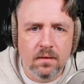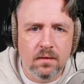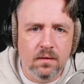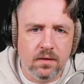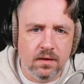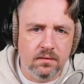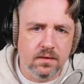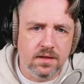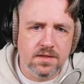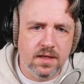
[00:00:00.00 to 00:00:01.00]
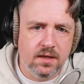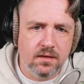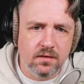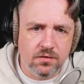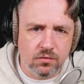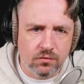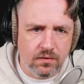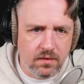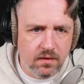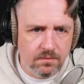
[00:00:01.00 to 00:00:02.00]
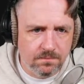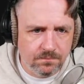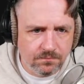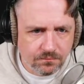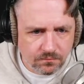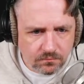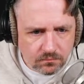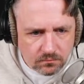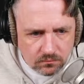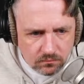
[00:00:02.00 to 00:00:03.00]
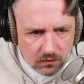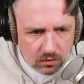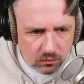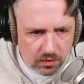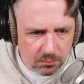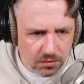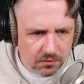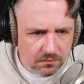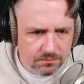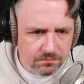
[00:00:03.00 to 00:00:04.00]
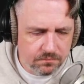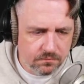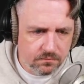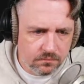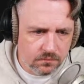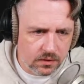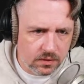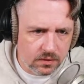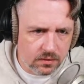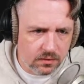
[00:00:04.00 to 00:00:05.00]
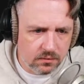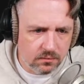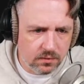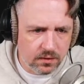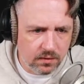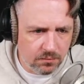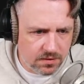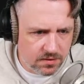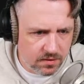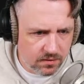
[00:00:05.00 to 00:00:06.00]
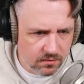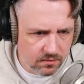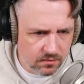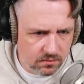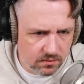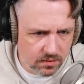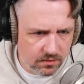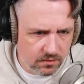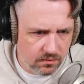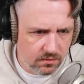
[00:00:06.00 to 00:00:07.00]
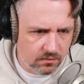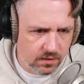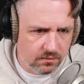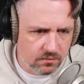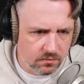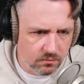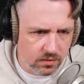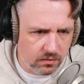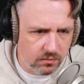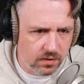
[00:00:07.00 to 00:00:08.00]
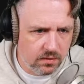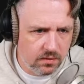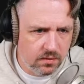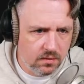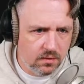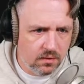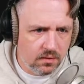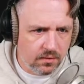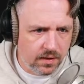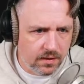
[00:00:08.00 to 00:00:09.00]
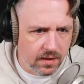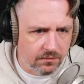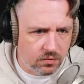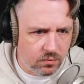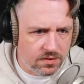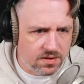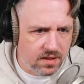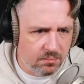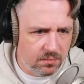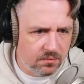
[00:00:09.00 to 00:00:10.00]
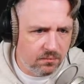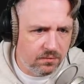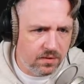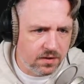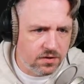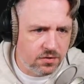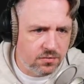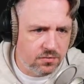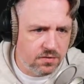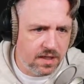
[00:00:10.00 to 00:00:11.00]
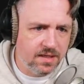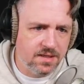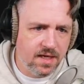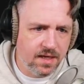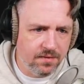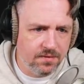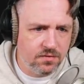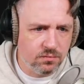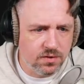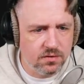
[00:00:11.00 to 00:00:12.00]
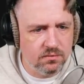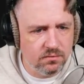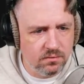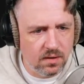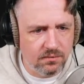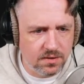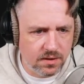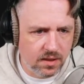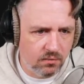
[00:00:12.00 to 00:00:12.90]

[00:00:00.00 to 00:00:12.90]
Okay, let's add initial grid there. We're gonna build. What did I miss there? Nothing. Okay, we're gonna run. Okay, after one step, we've got 2s and 10s, which obviously can't